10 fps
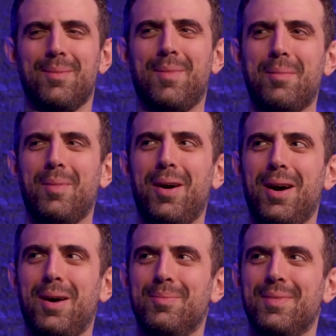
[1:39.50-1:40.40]
My
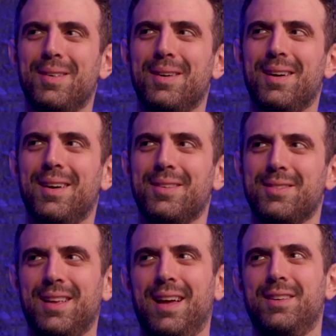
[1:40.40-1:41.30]
mom
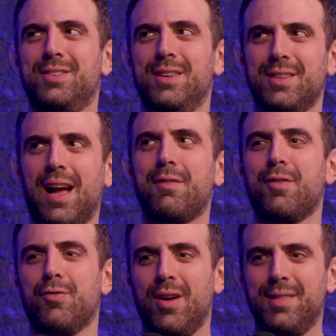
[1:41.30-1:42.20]
said, she's like, I have a
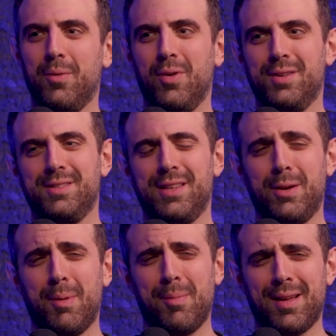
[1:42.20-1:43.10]
friend that wants to tell
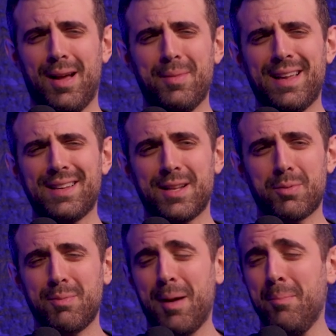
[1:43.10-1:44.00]
you. I'm like, I'm going to get set up
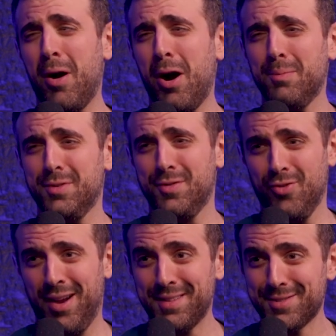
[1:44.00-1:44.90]
with my mom's
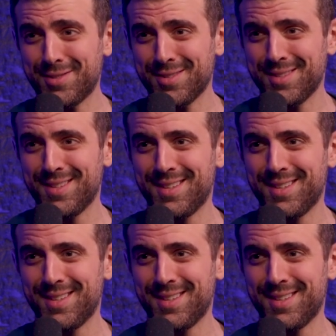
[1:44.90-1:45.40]
friends.